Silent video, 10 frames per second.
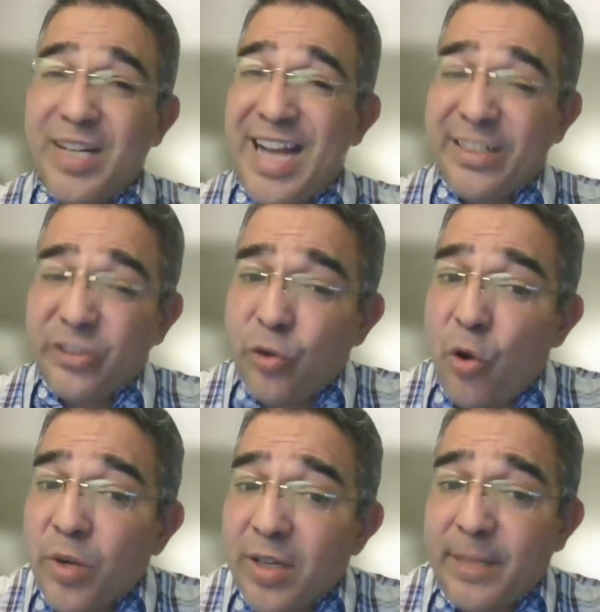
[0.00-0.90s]
not
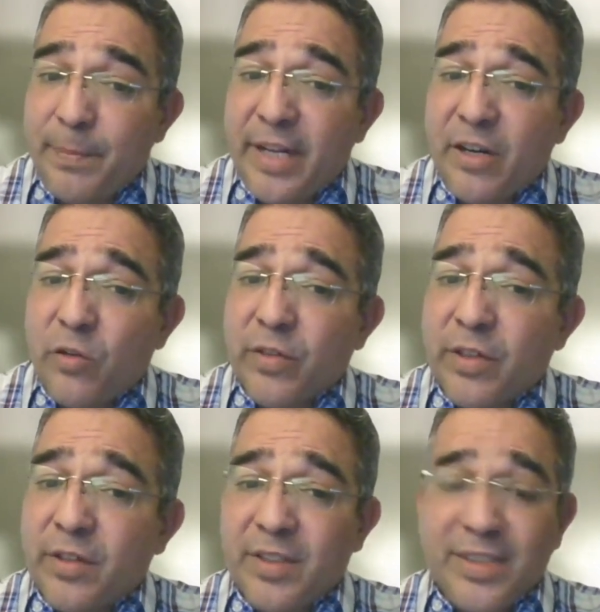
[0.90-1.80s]
totally bend
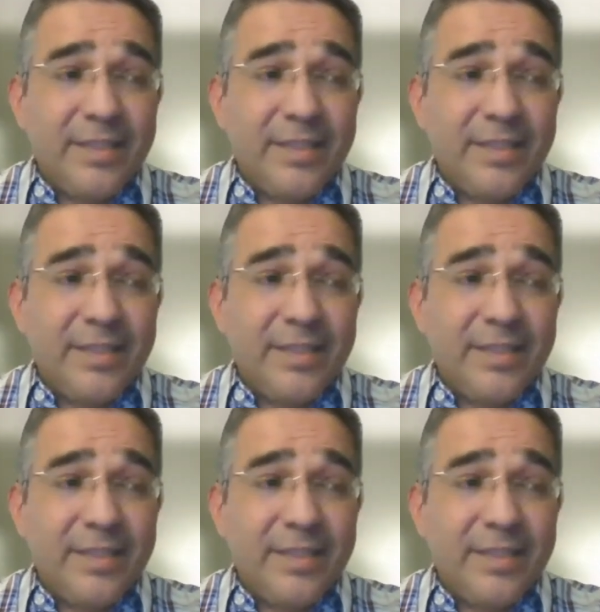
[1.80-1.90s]
over.